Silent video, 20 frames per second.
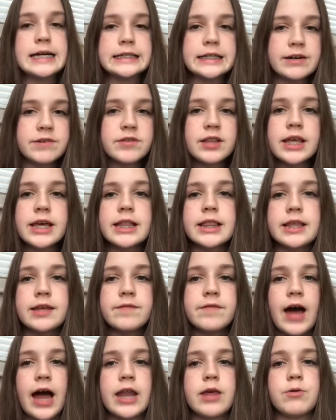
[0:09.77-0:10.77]
Definitely
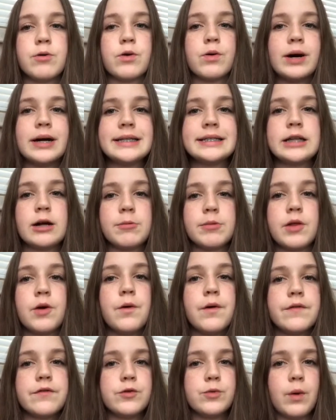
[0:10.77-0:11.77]
leave any requests down
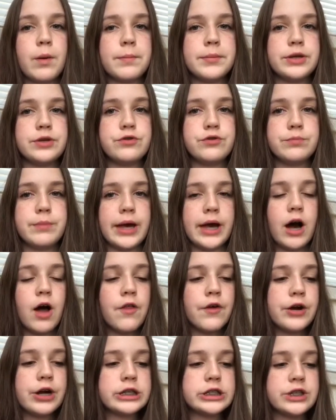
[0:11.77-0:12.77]
below if you want me to make
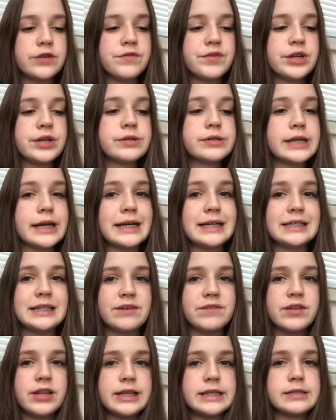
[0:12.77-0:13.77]
other Christian videos, and
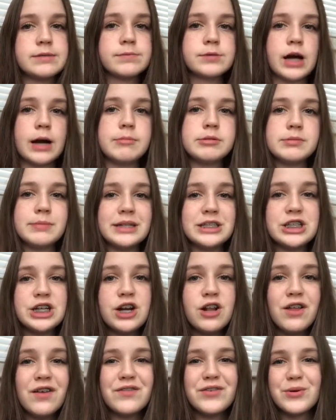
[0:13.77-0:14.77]
definitely subscribe to my
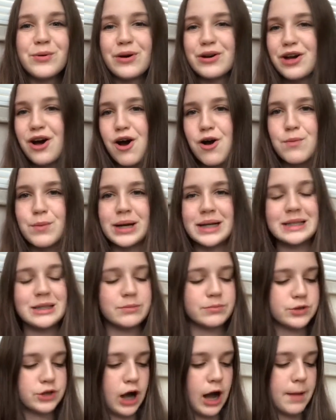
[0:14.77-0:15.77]
channel if you are not already
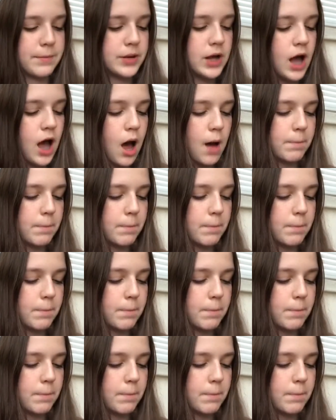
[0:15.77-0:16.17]
subscribed.